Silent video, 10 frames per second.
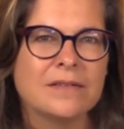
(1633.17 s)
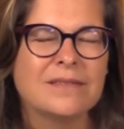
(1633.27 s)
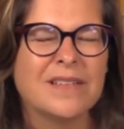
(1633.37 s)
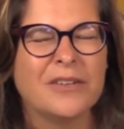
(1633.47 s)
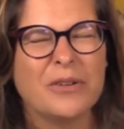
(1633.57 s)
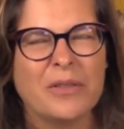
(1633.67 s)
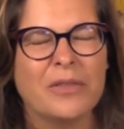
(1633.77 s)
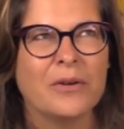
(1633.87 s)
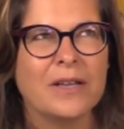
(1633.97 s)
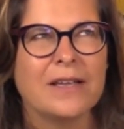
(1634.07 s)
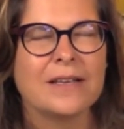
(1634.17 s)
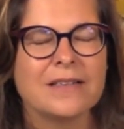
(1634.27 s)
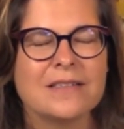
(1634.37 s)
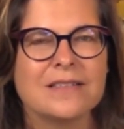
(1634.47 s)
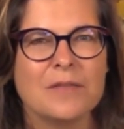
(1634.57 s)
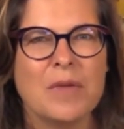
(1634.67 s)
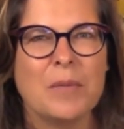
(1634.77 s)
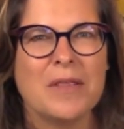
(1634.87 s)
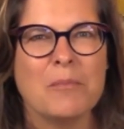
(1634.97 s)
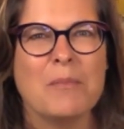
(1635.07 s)
130, I guess, is
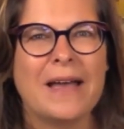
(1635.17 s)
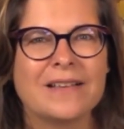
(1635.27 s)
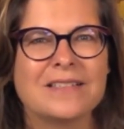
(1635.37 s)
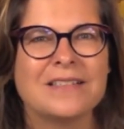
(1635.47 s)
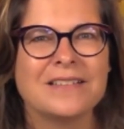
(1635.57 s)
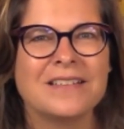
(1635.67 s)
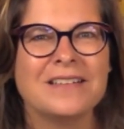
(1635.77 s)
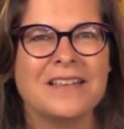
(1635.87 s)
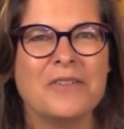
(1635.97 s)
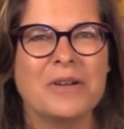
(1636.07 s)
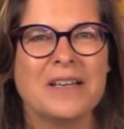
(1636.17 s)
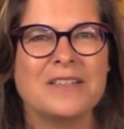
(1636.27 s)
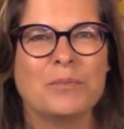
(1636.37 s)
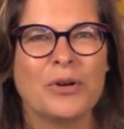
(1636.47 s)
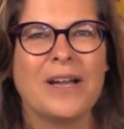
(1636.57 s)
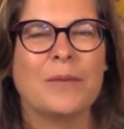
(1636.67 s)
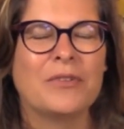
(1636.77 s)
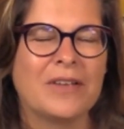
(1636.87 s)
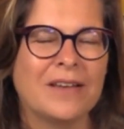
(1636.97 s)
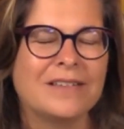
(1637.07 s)
maybe the max that anyone has
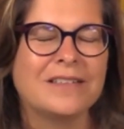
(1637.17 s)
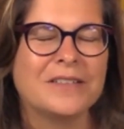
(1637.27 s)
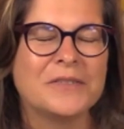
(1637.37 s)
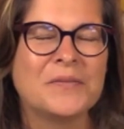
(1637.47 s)
perhaps gotten to.